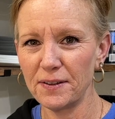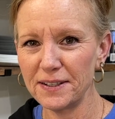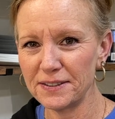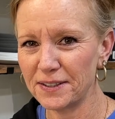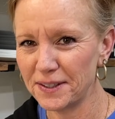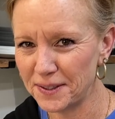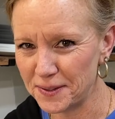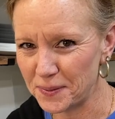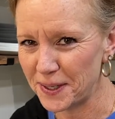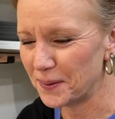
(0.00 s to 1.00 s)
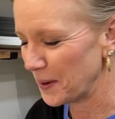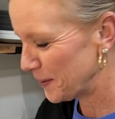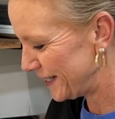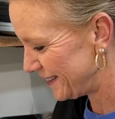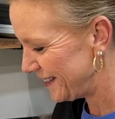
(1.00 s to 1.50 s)
that it's good because we
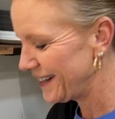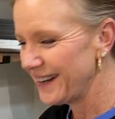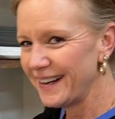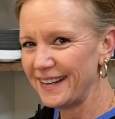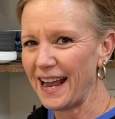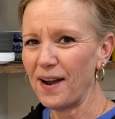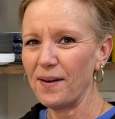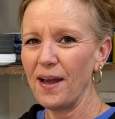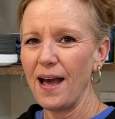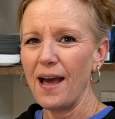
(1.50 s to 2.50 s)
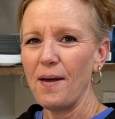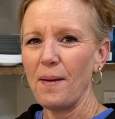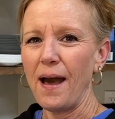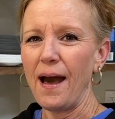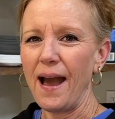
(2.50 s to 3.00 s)
grew it. Now,
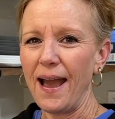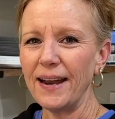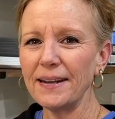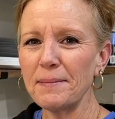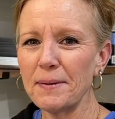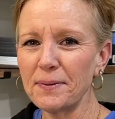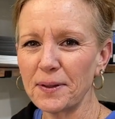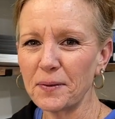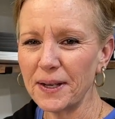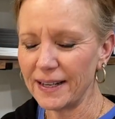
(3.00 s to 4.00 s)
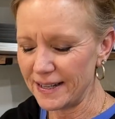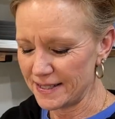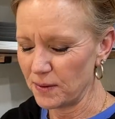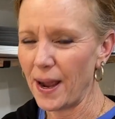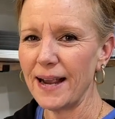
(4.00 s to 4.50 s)
I had to come up with a quick and
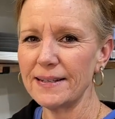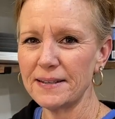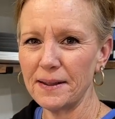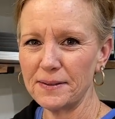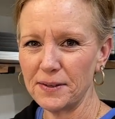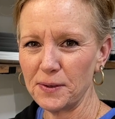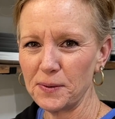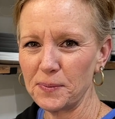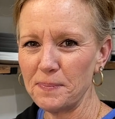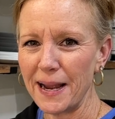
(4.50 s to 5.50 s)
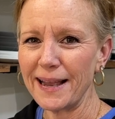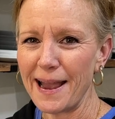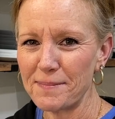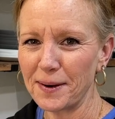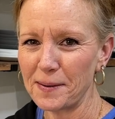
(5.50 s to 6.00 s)
easy way to make
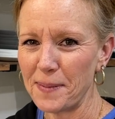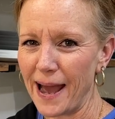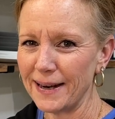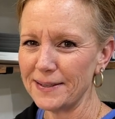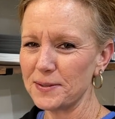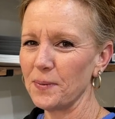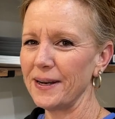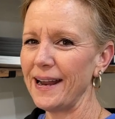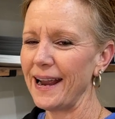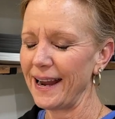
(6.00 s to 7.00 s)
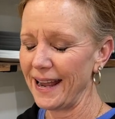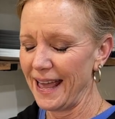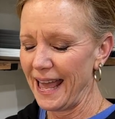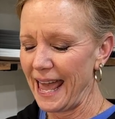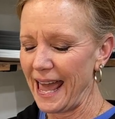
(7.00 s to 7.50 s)
hamburger patties one day,
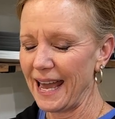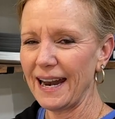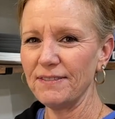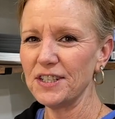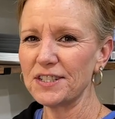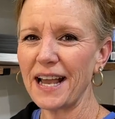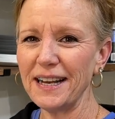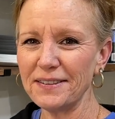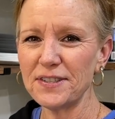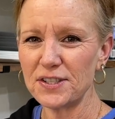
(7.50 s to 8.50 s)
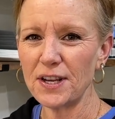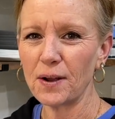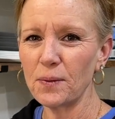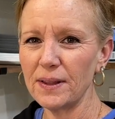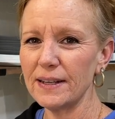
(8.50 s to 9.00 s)
and I've just kind of
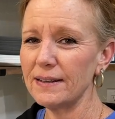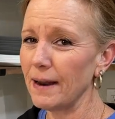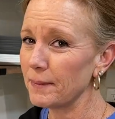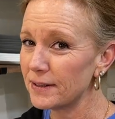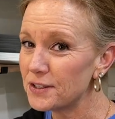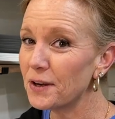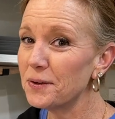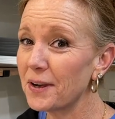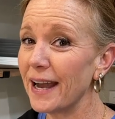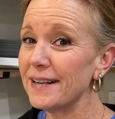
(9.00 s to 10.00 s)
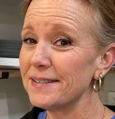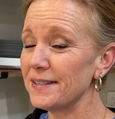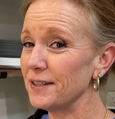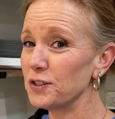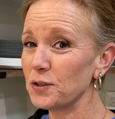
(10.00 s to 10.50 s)
stuck with it. And I'm gonna show you guys
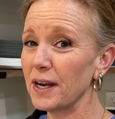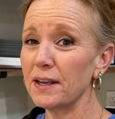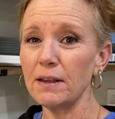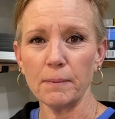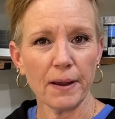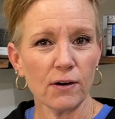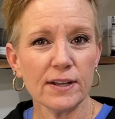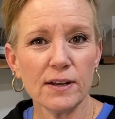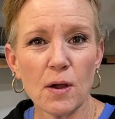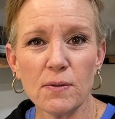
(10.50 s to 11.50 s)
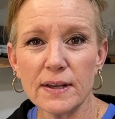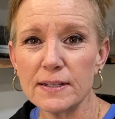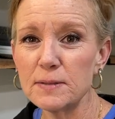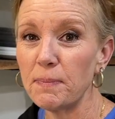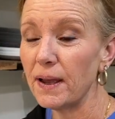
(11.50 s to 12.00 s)
a trick. You may already know
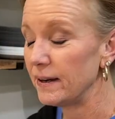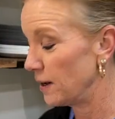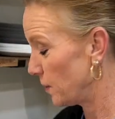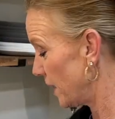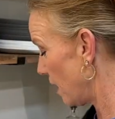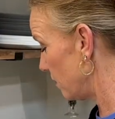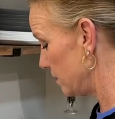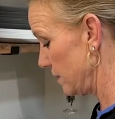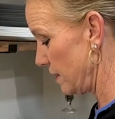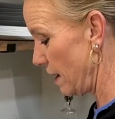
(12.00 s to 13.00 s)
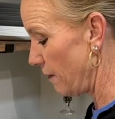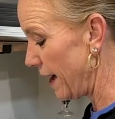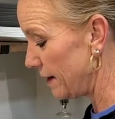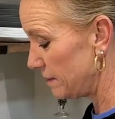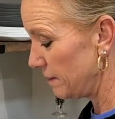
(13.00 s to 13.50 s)
this, but here we go. All
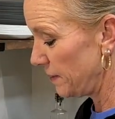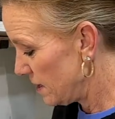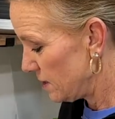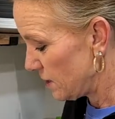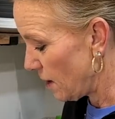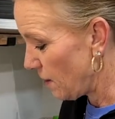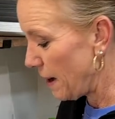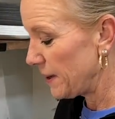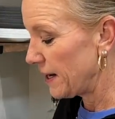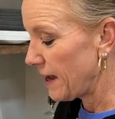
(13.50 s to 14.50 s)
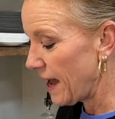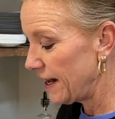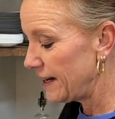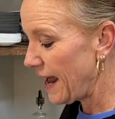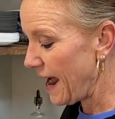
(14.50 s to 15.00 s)
right, so I'm gonna cut
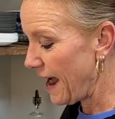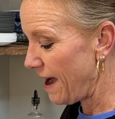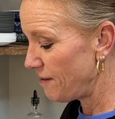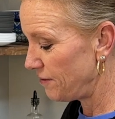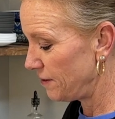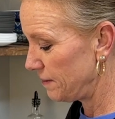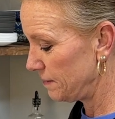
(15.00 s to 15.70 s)
it in half